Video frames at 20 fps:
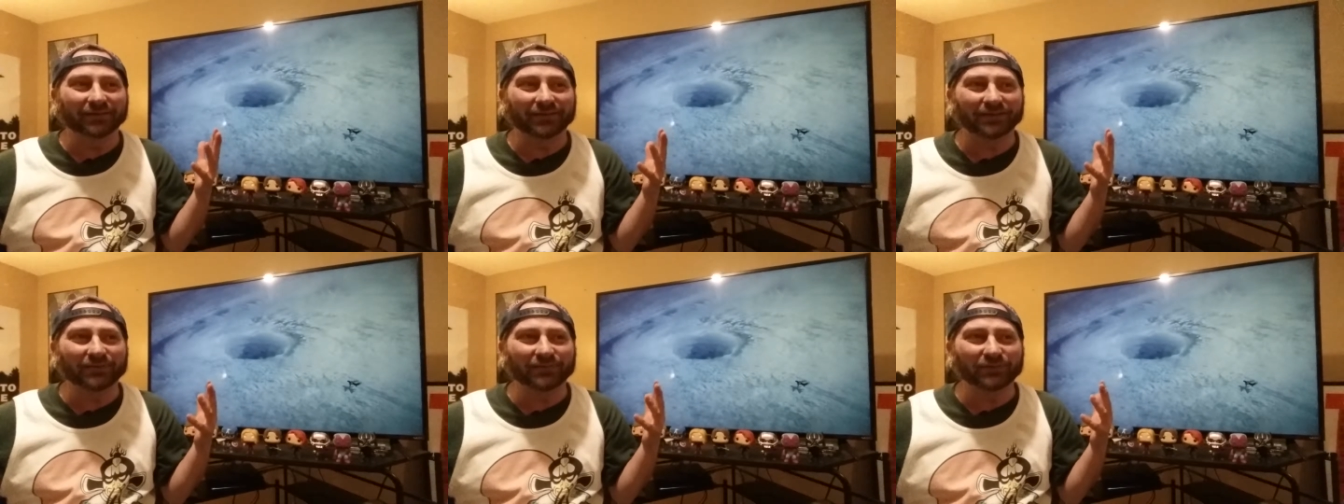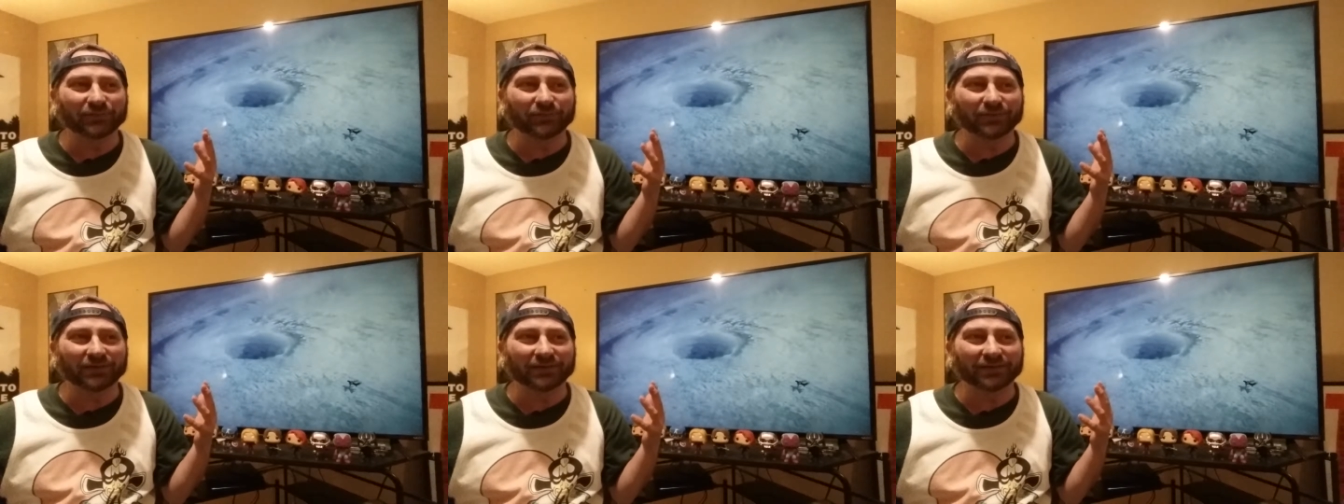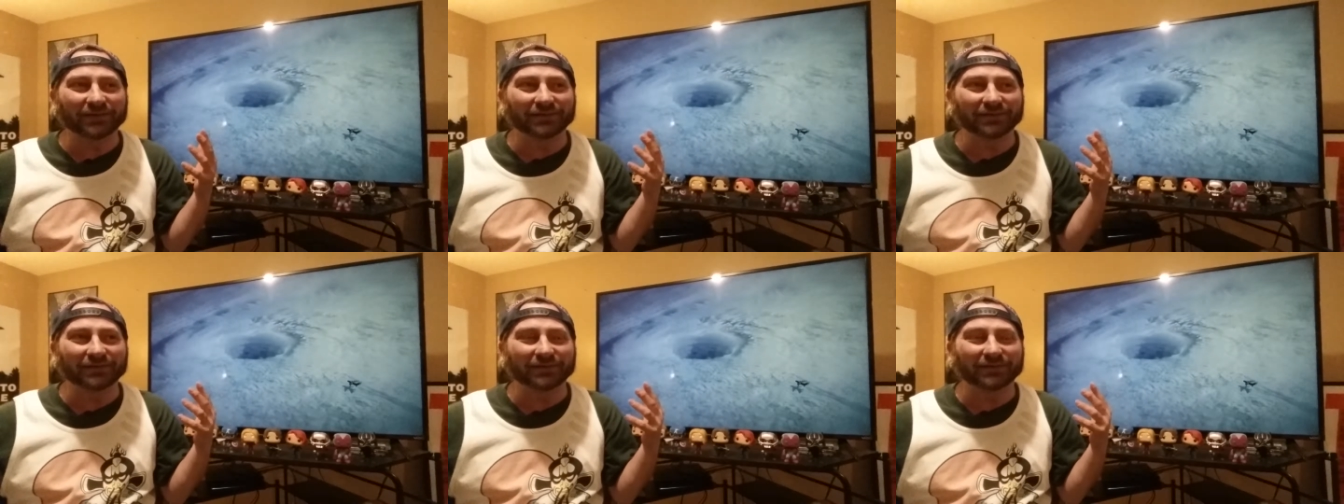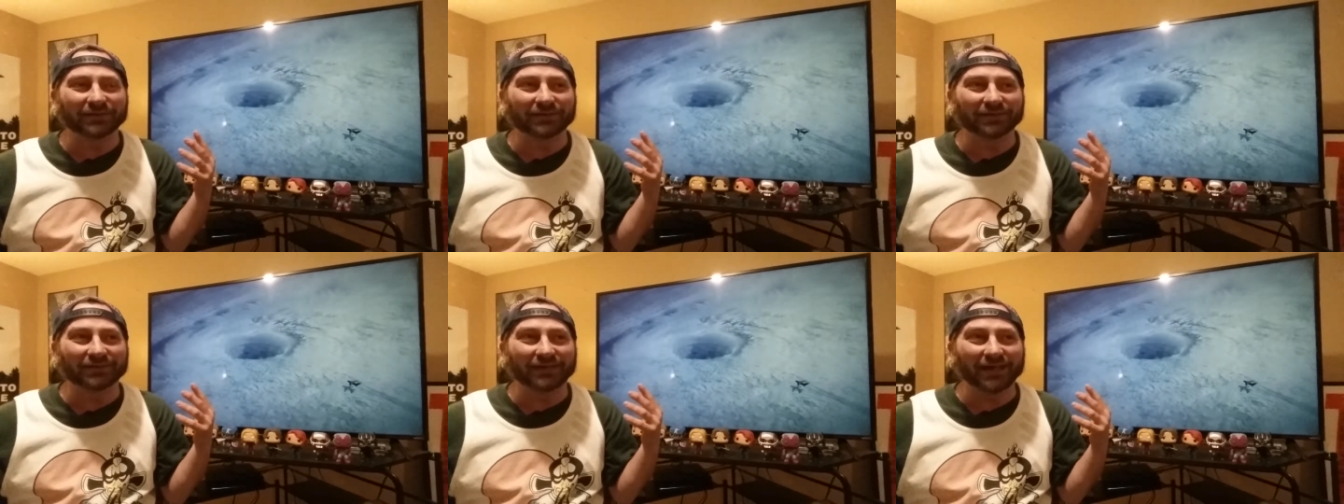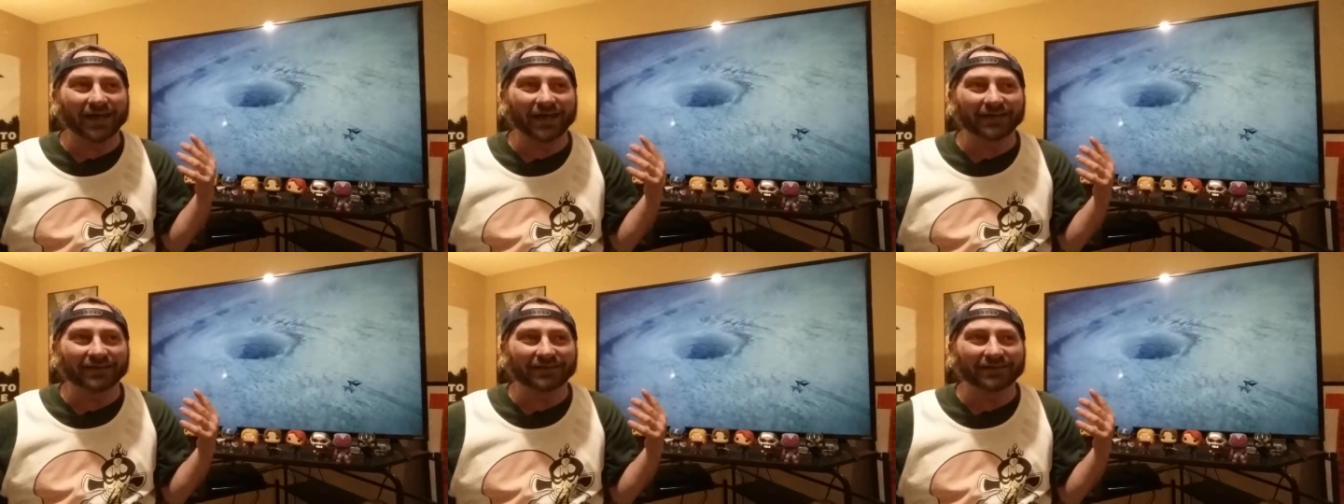he was one of the
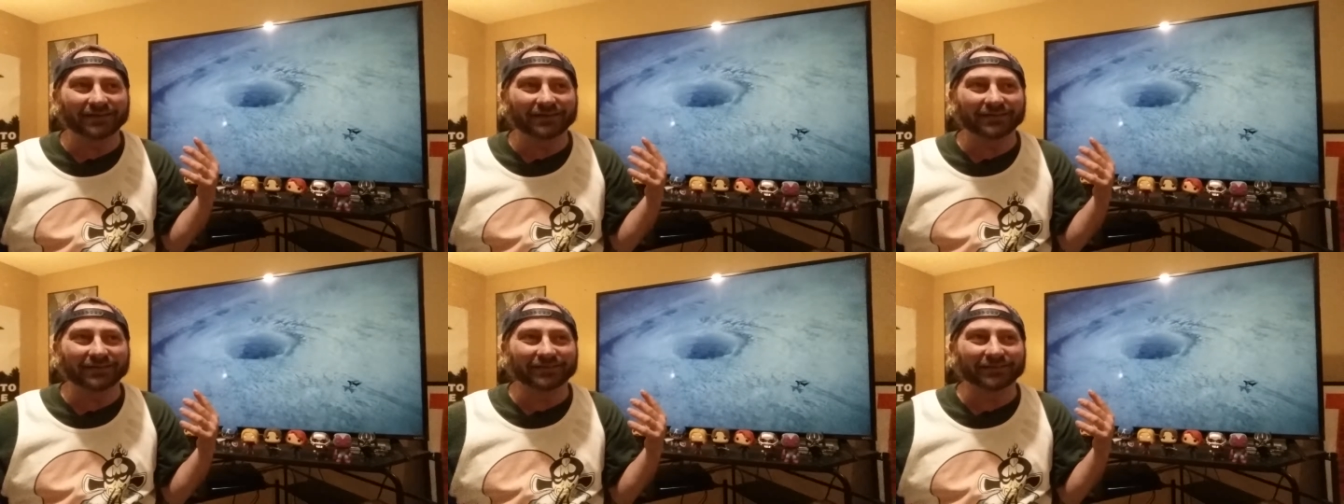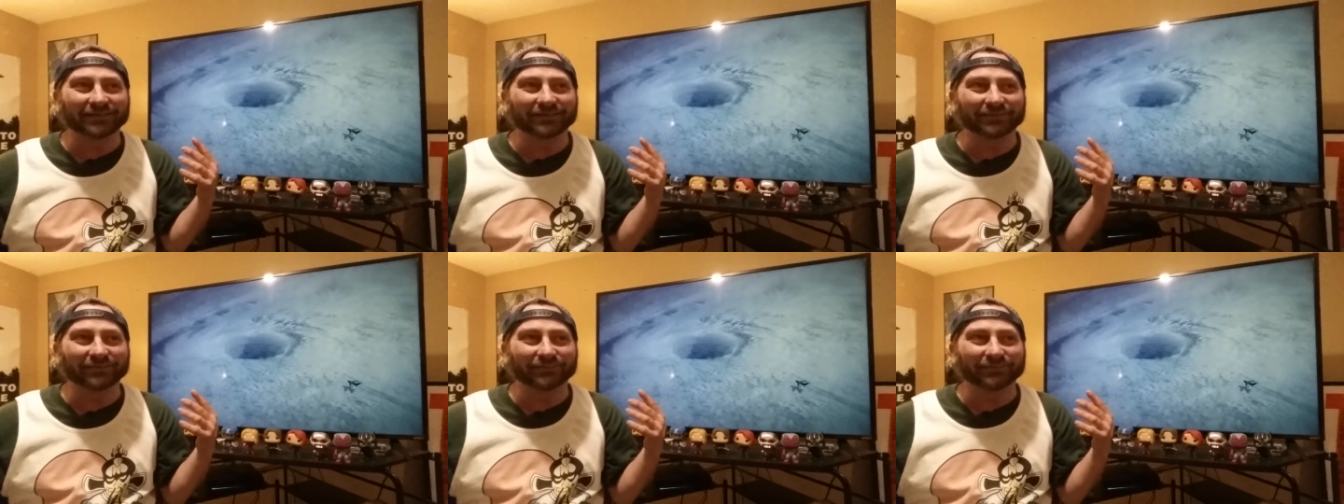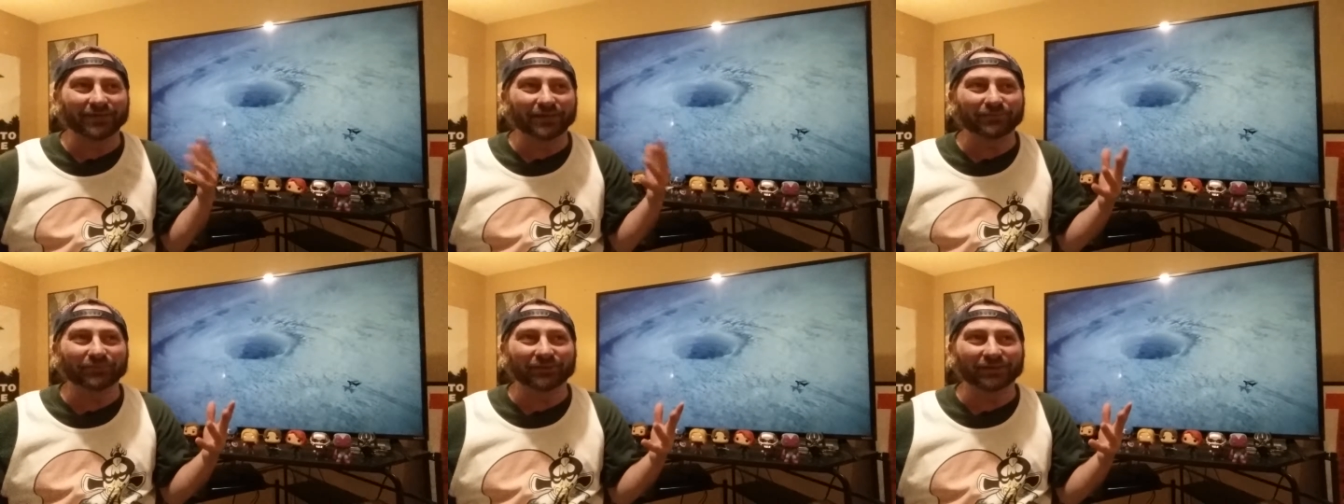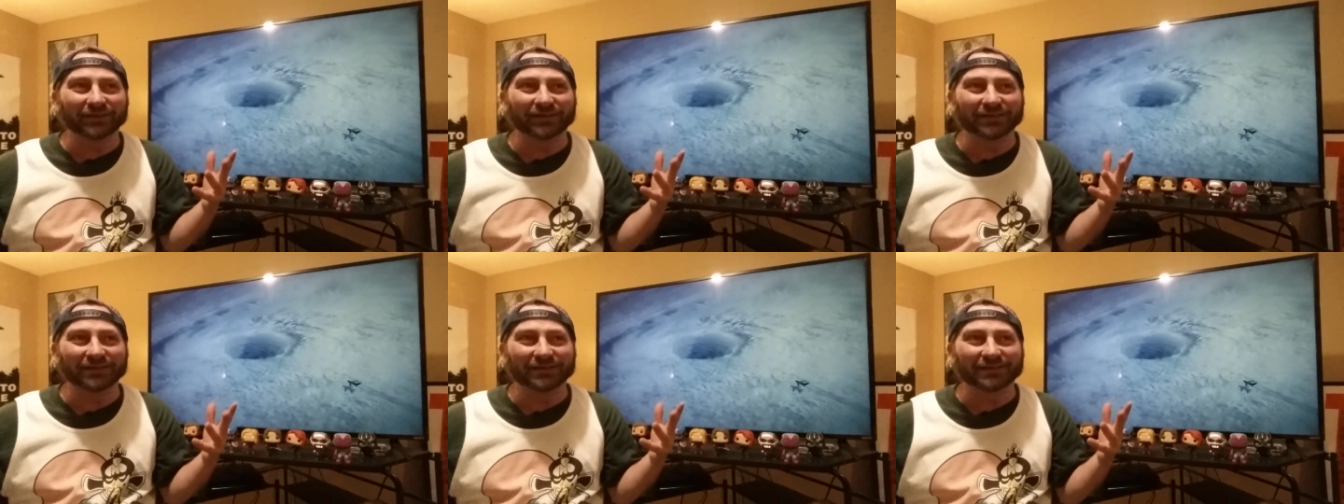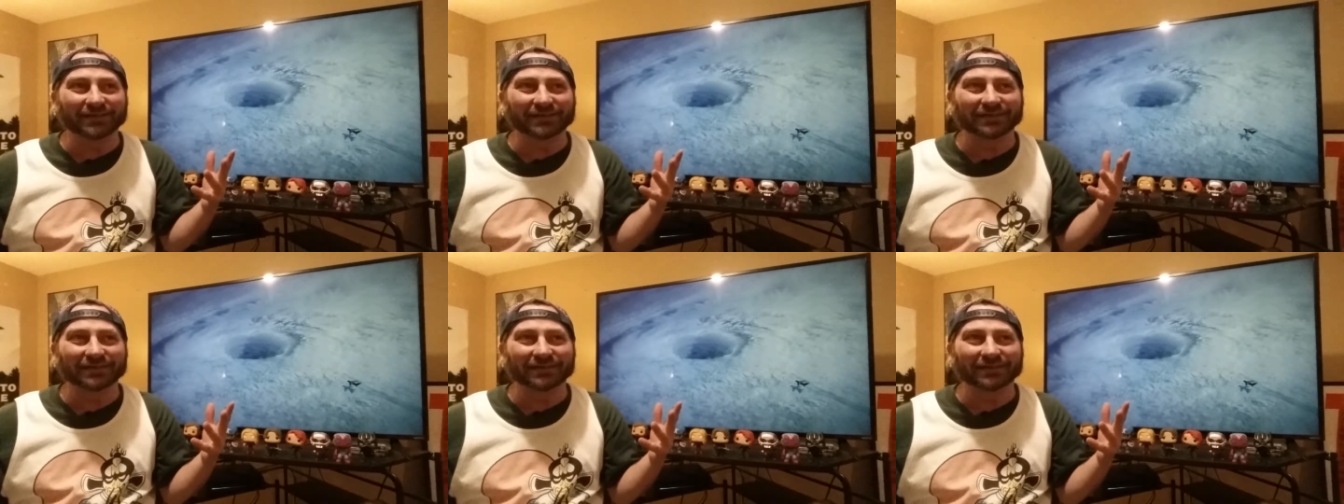not
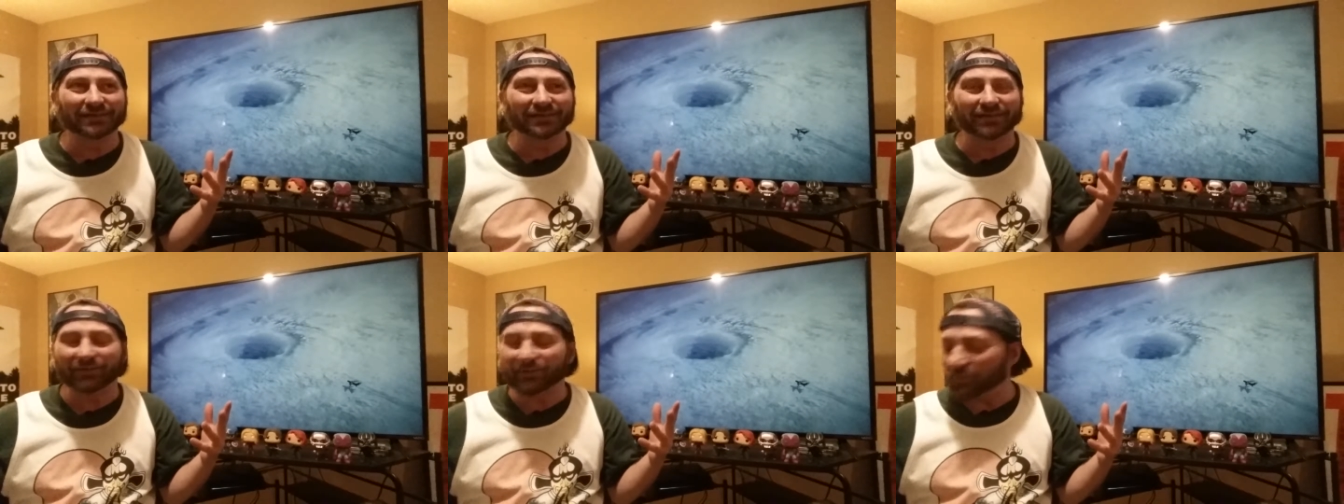replicants.